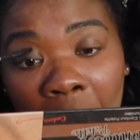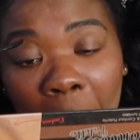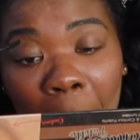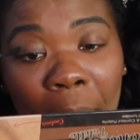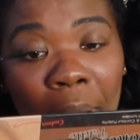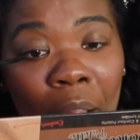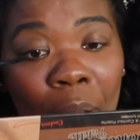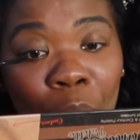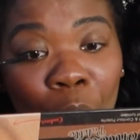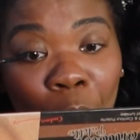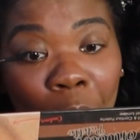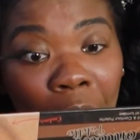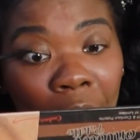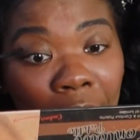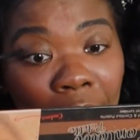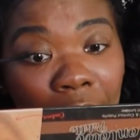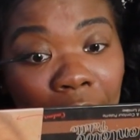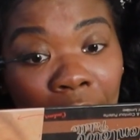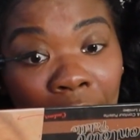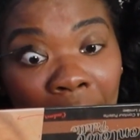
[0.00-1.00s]
But I'm
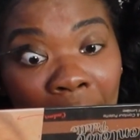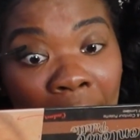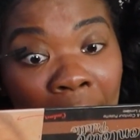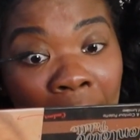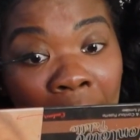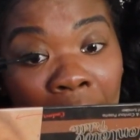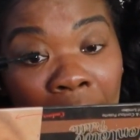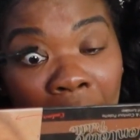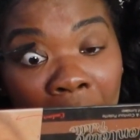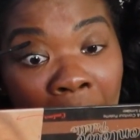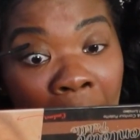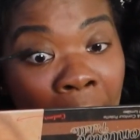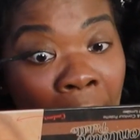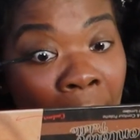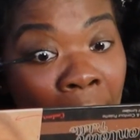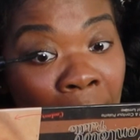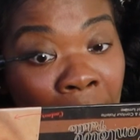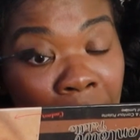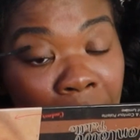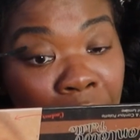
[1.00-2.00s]
really glad
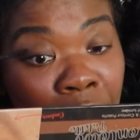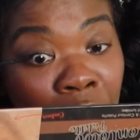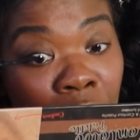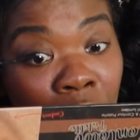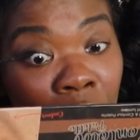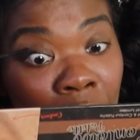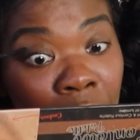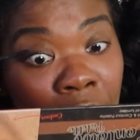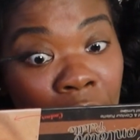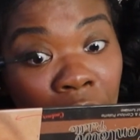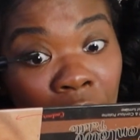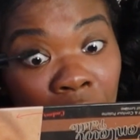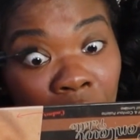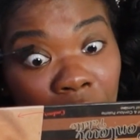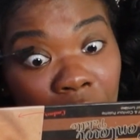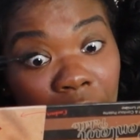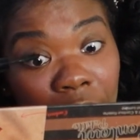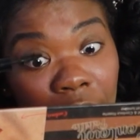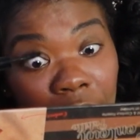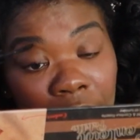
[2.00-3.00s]
I started
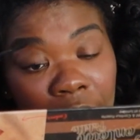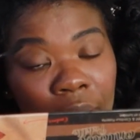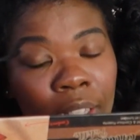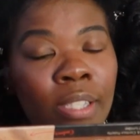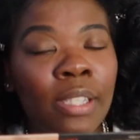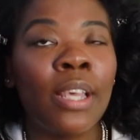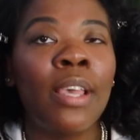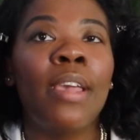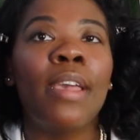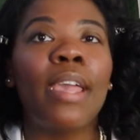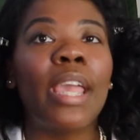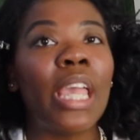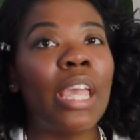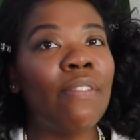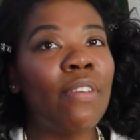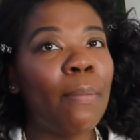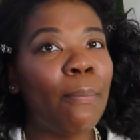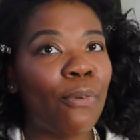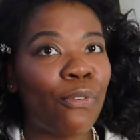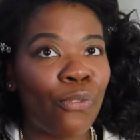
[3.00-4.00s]
learning this
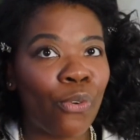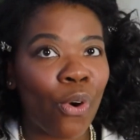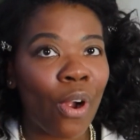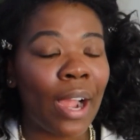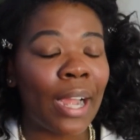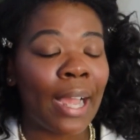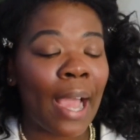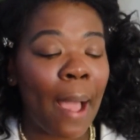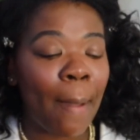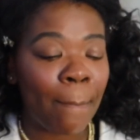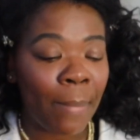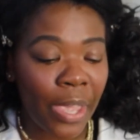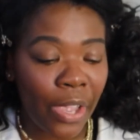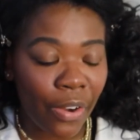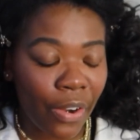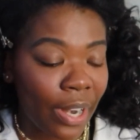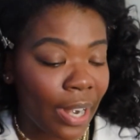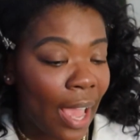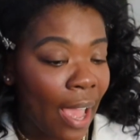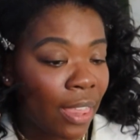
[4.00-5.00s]
even before I got
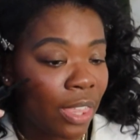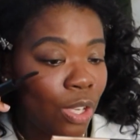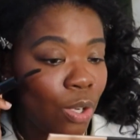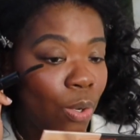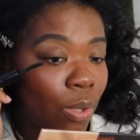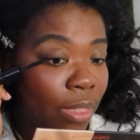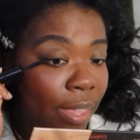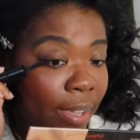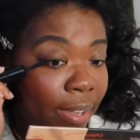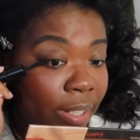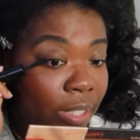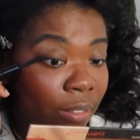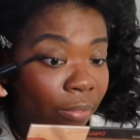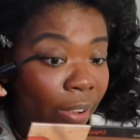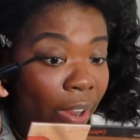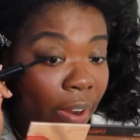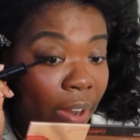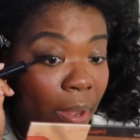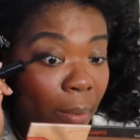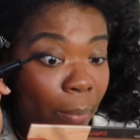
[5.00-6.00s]
married. I do think it's
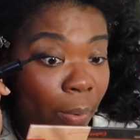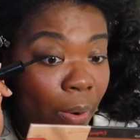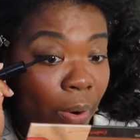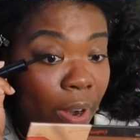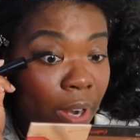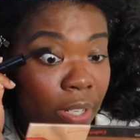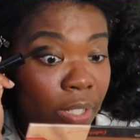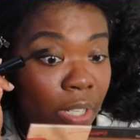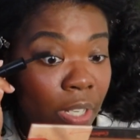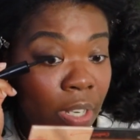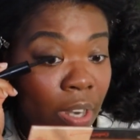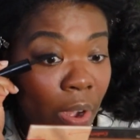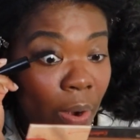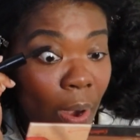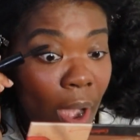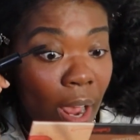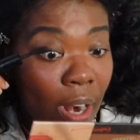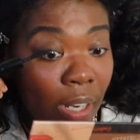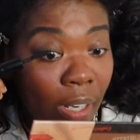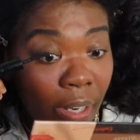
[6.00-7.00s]
very important to know
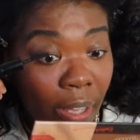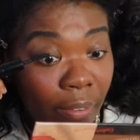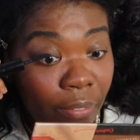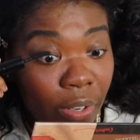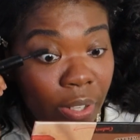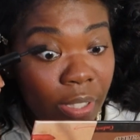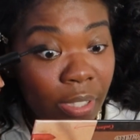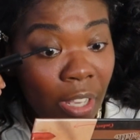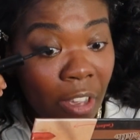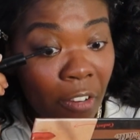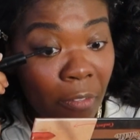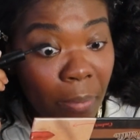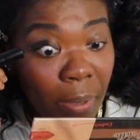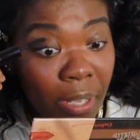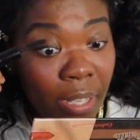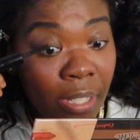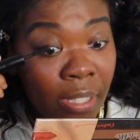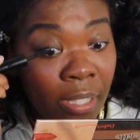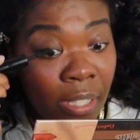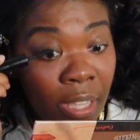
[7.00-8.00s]
how to love yourself,
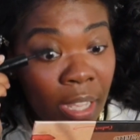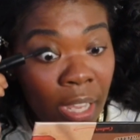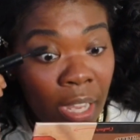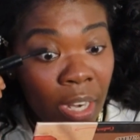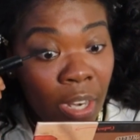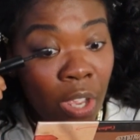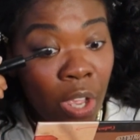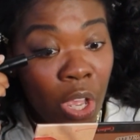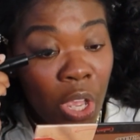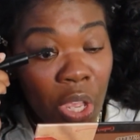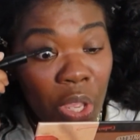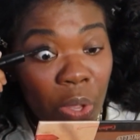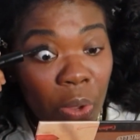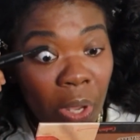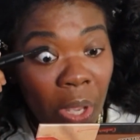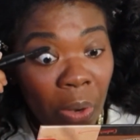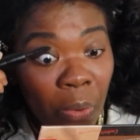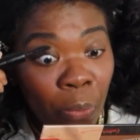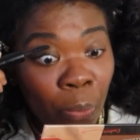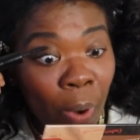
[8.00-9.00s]
because then you
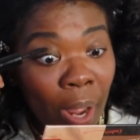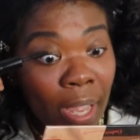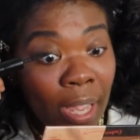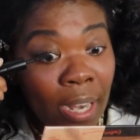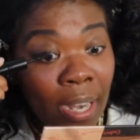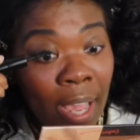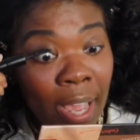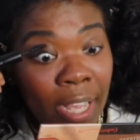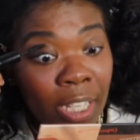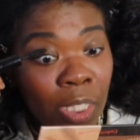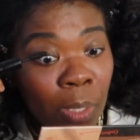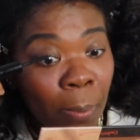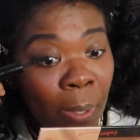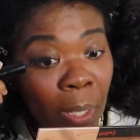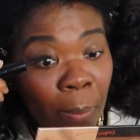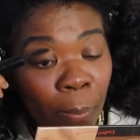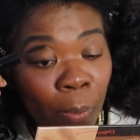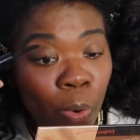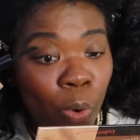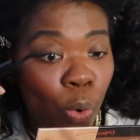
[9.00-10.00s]
can recognize
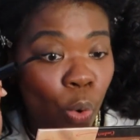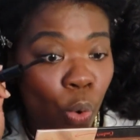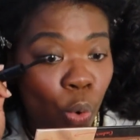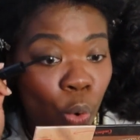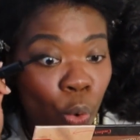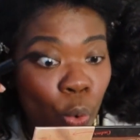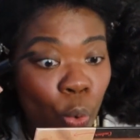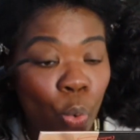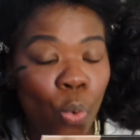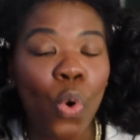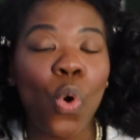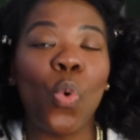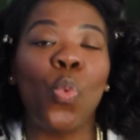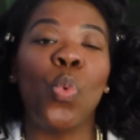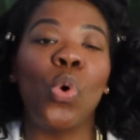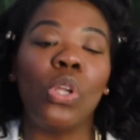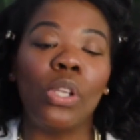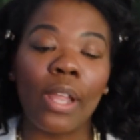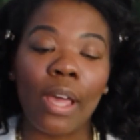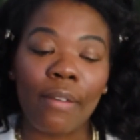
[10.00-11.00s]
people who
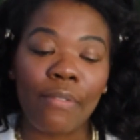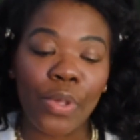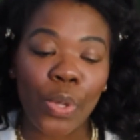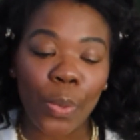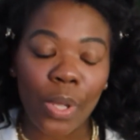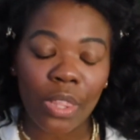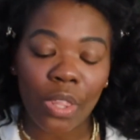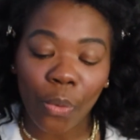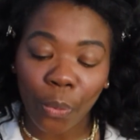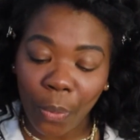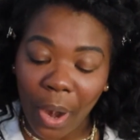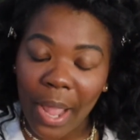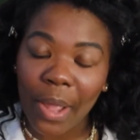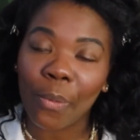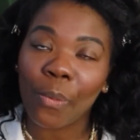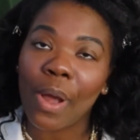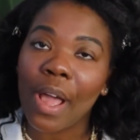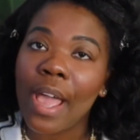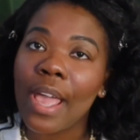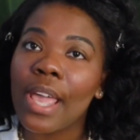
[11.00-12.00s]
will love you in the right
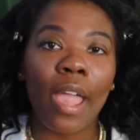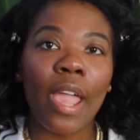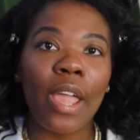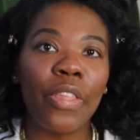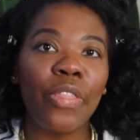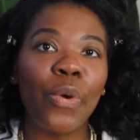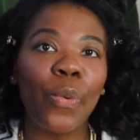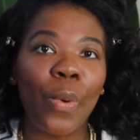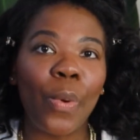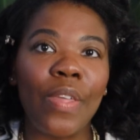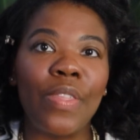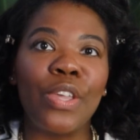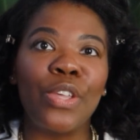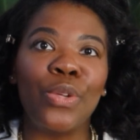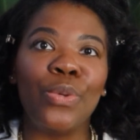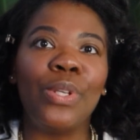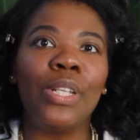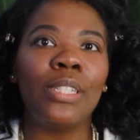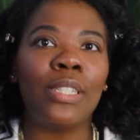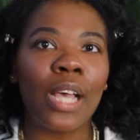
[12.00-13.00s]
way, in the that
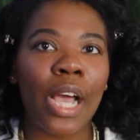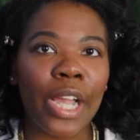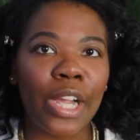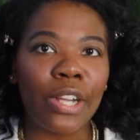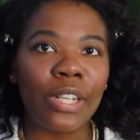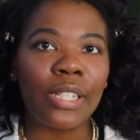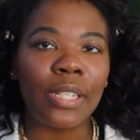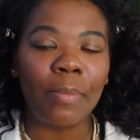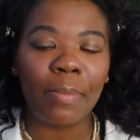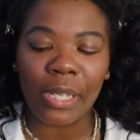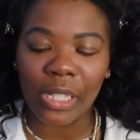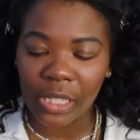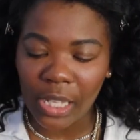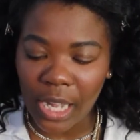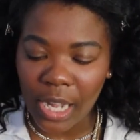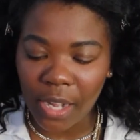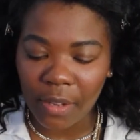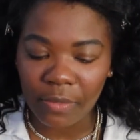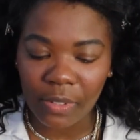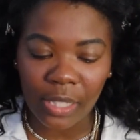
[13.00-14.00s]
you desire to be
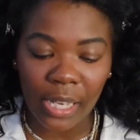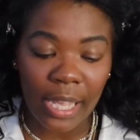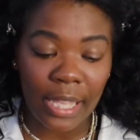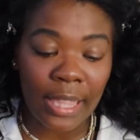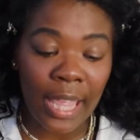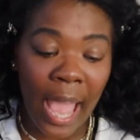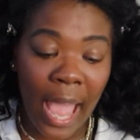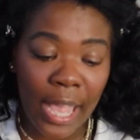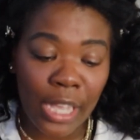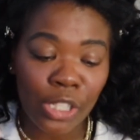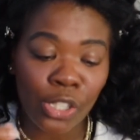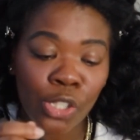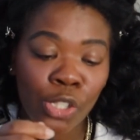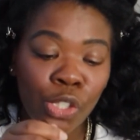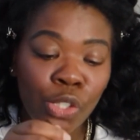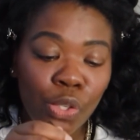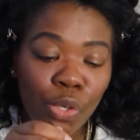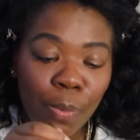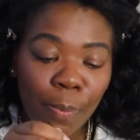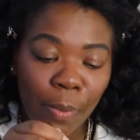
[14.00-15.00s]
loved. Like that is
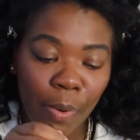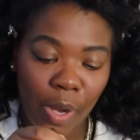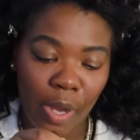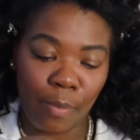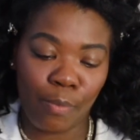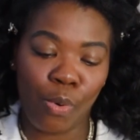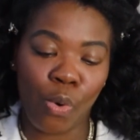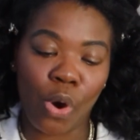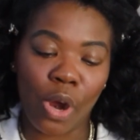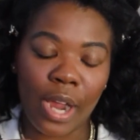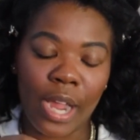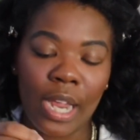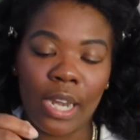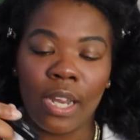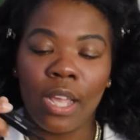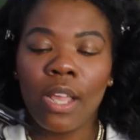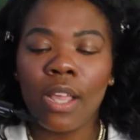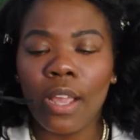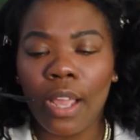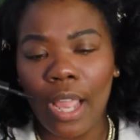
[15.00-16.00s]
super important.
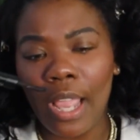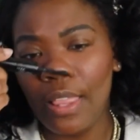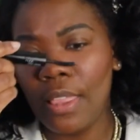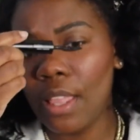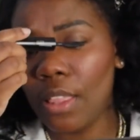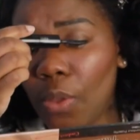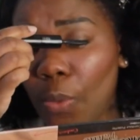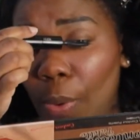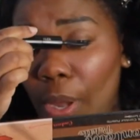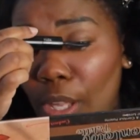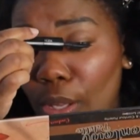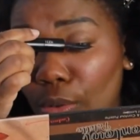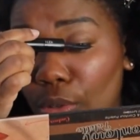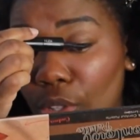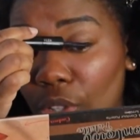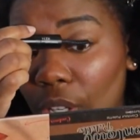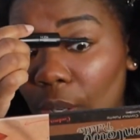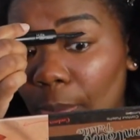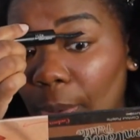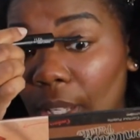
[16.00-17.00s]
And then the way you
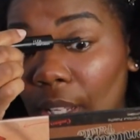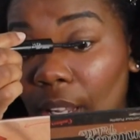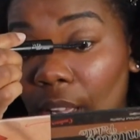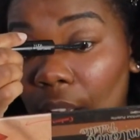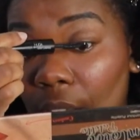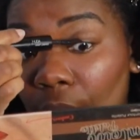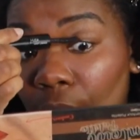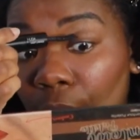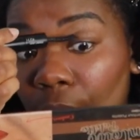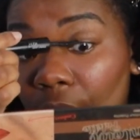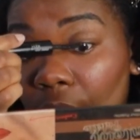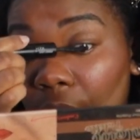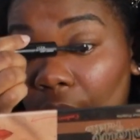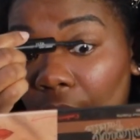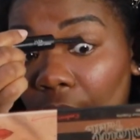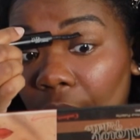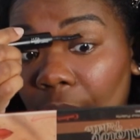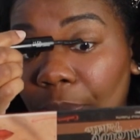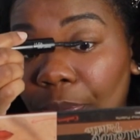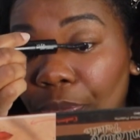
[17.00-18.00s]
should be loved,
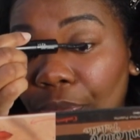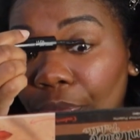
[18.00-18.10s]
really.